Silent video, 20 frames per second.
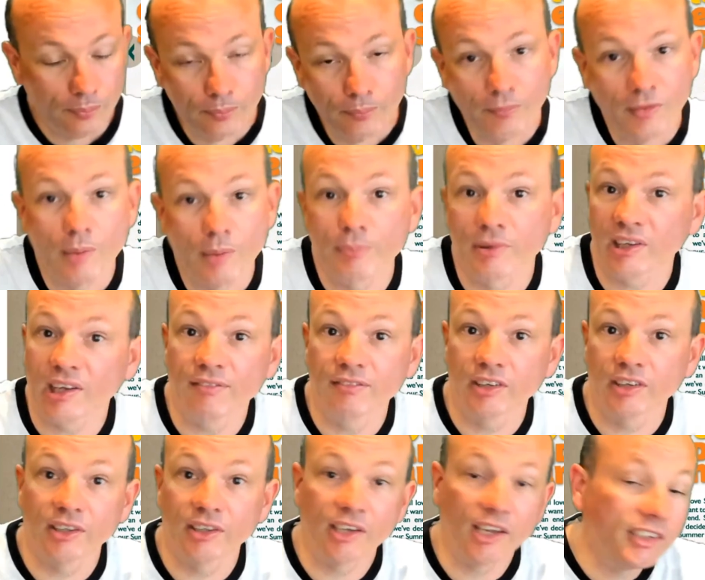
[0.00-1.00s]
But they haven't
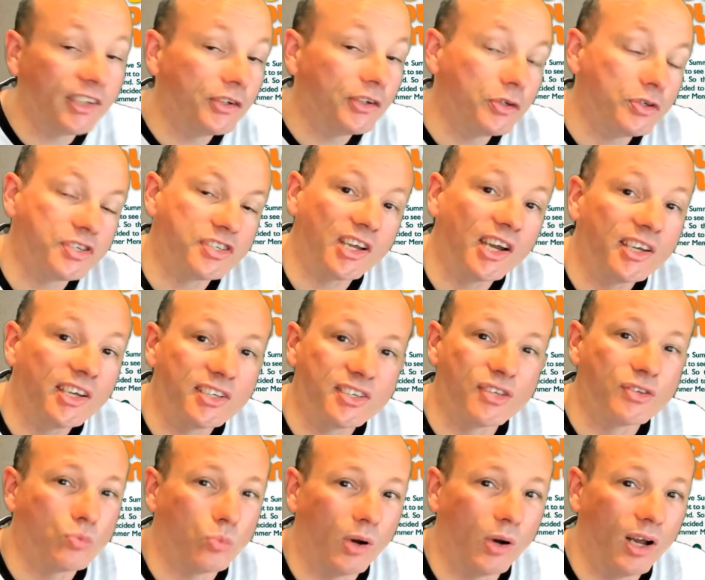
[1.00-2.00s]
done that. And they do steaks
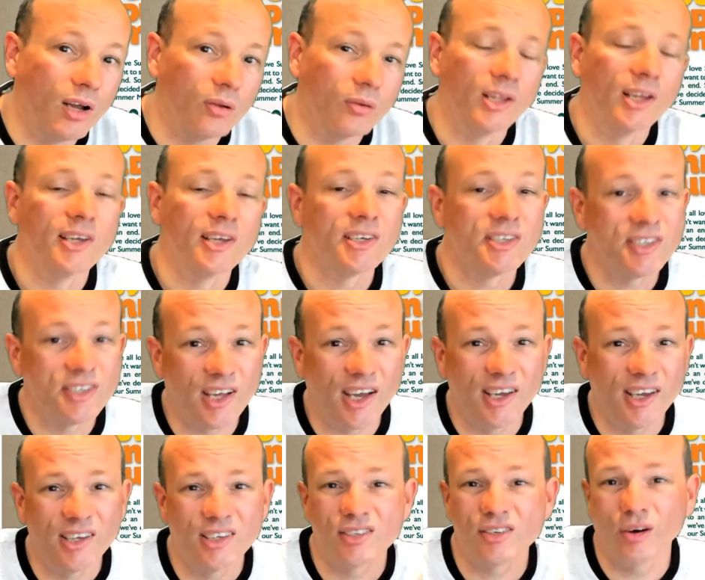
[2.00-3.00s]
as well.
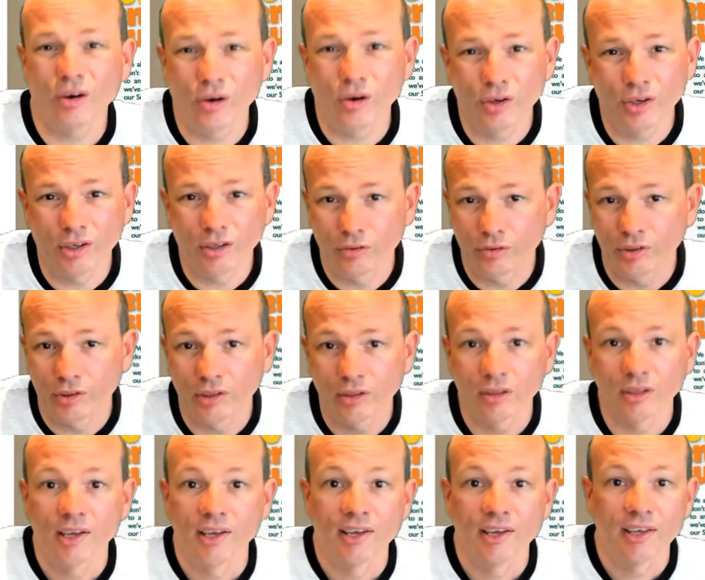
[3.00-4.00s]
Steaks on a
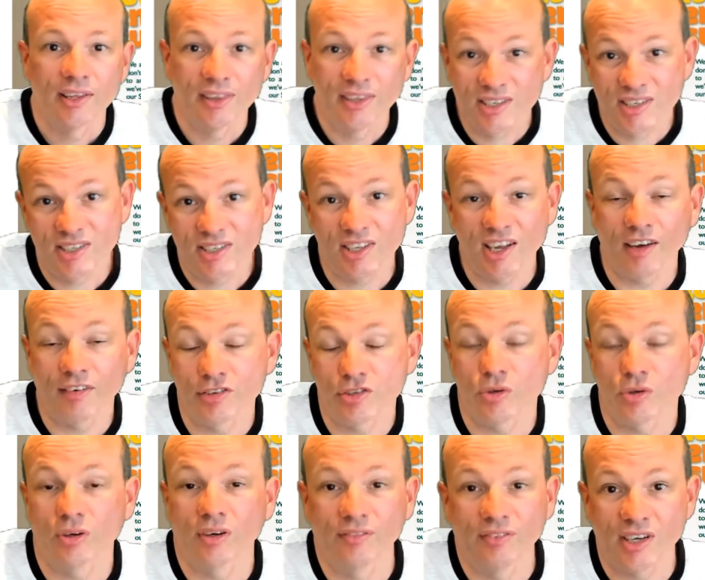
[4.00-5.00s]
grill. This stuff
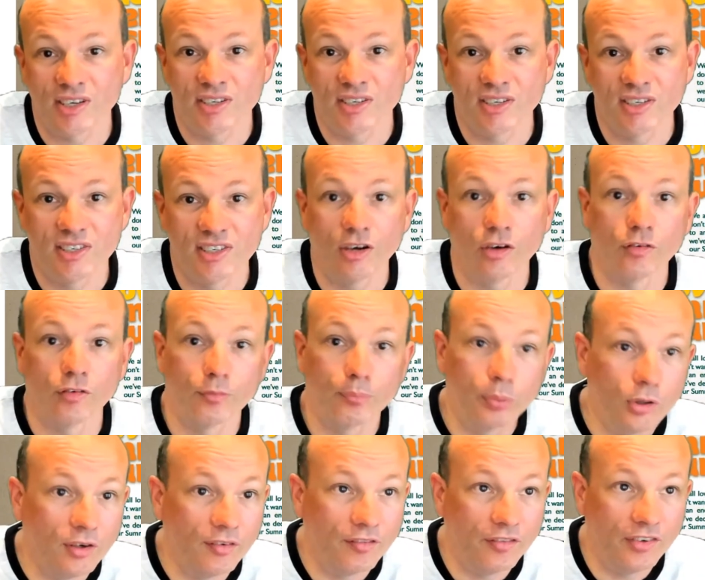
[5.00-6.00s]
sort of does itself.
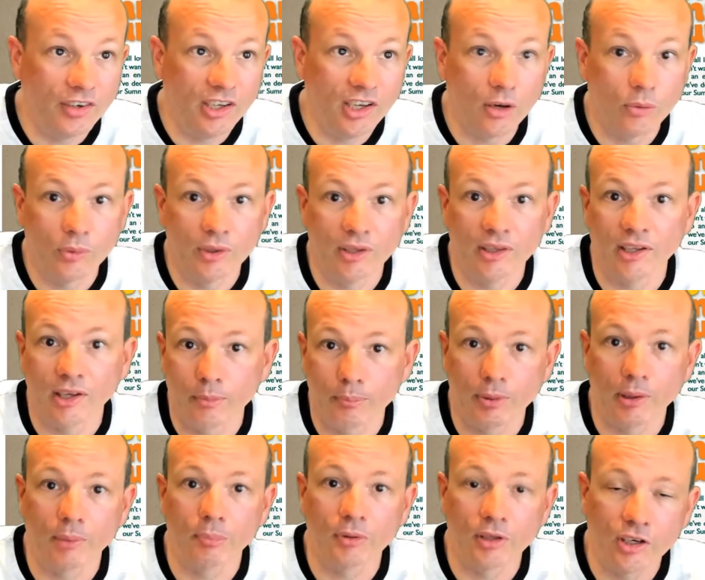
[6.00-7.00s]
Put a video in there and
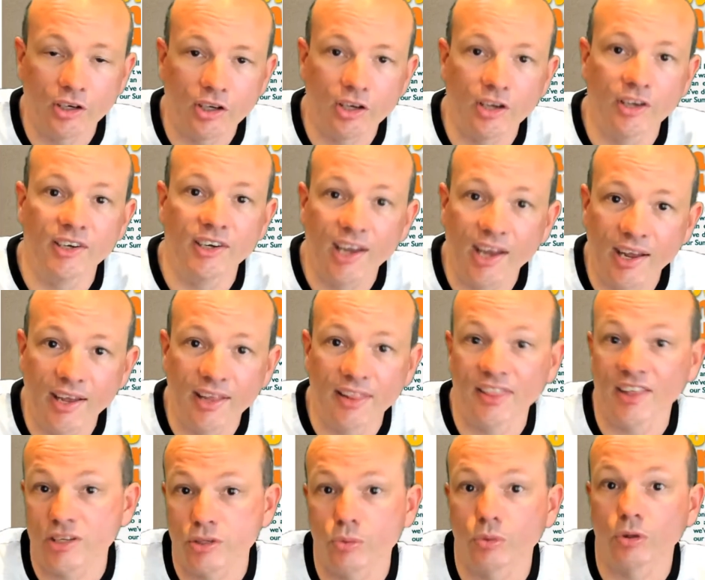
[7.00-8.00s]
people are going to go, yeah,
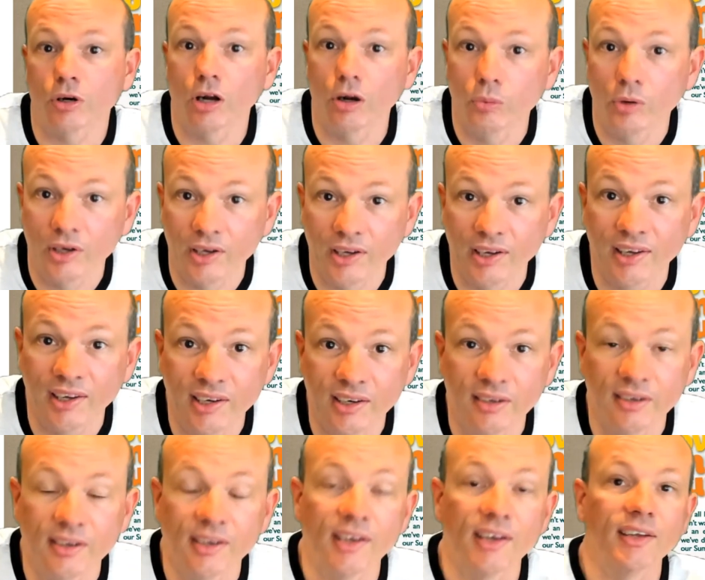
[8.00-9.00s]
that's what I want to
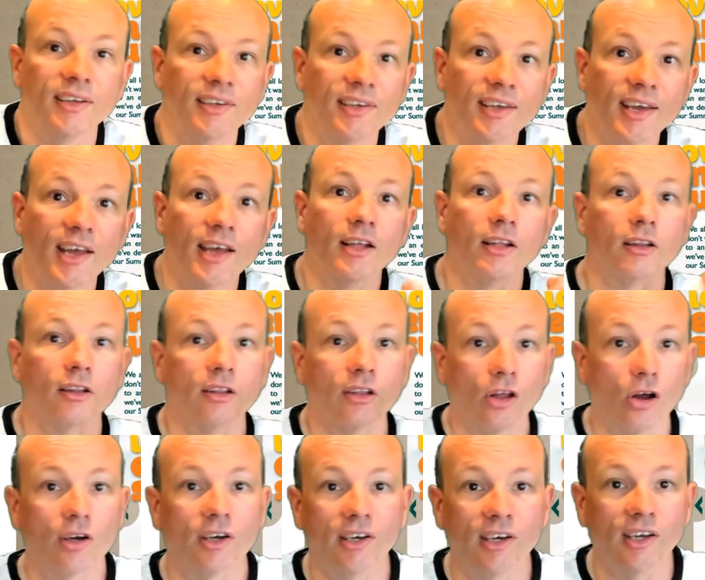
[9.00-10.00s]
eat. Yeah,
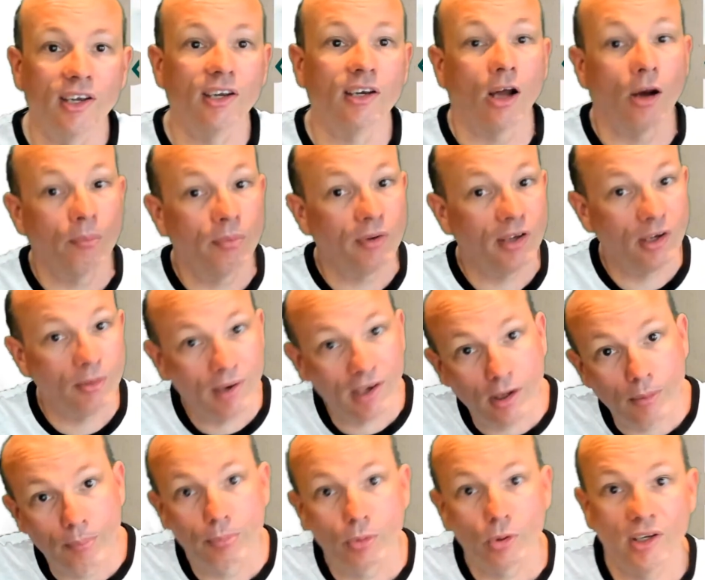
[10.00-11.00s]
lock it in. I'm going to make
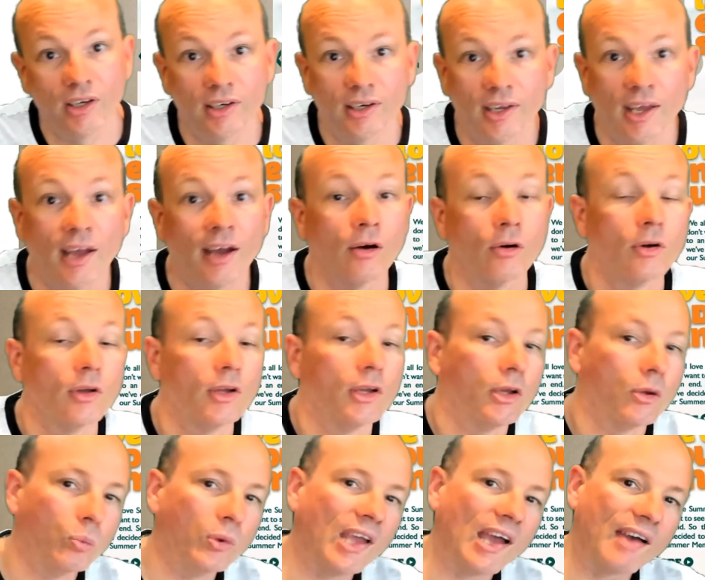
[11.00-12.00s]
a booking now.
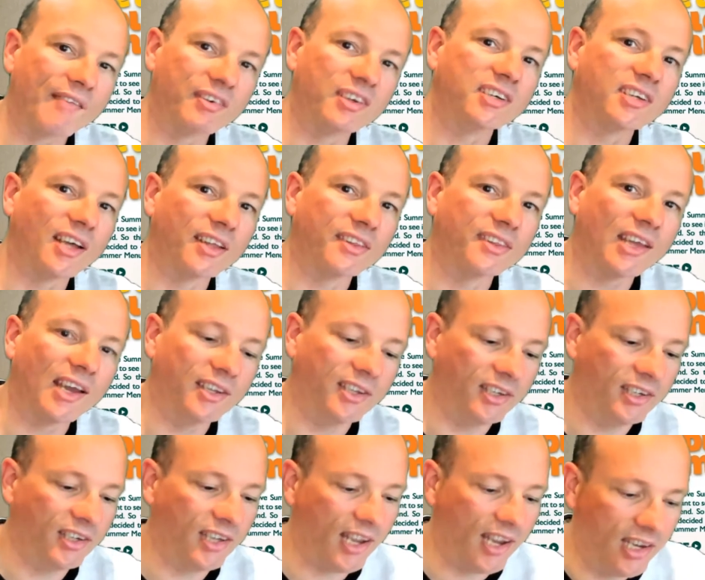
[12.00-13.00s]
We haven't done that
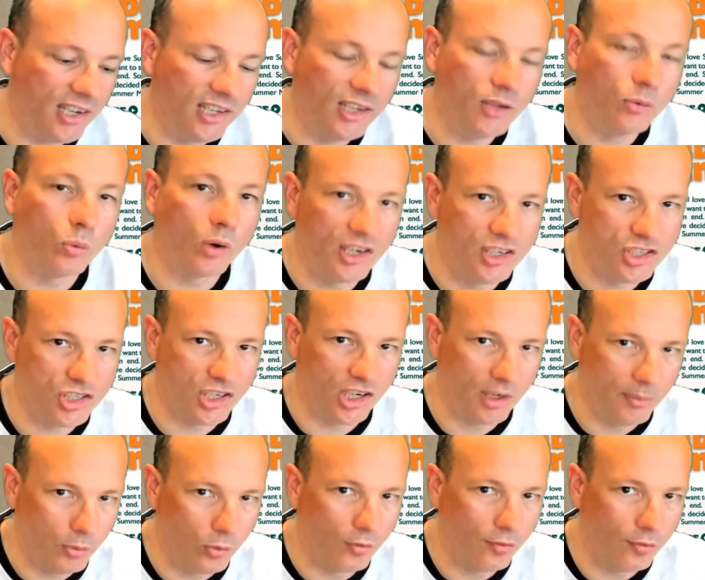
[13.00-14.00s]
in any way,
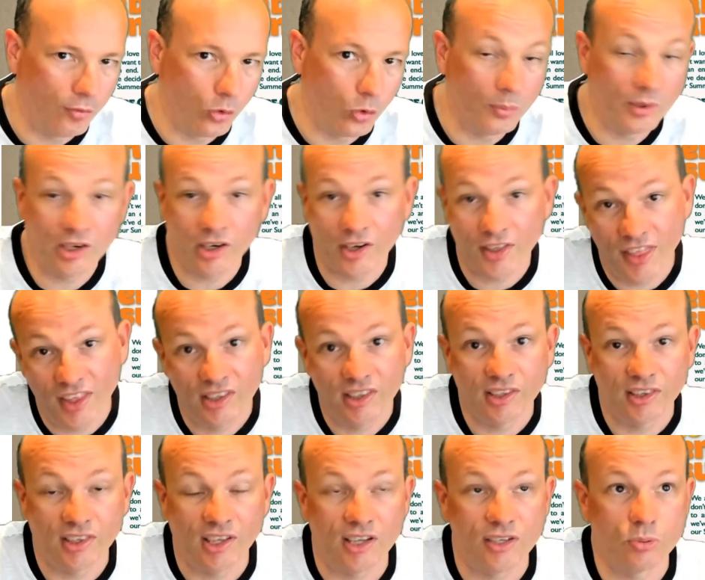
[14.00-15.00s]
shape or form. And I think
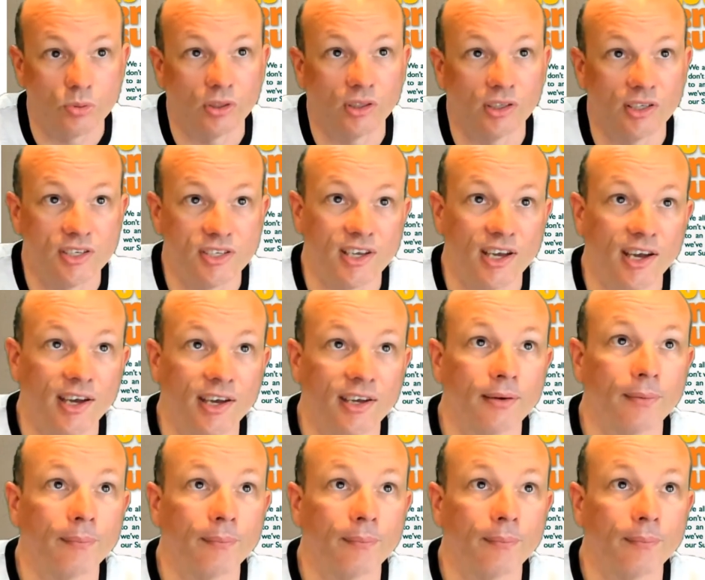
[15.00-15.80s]
that that's really sad.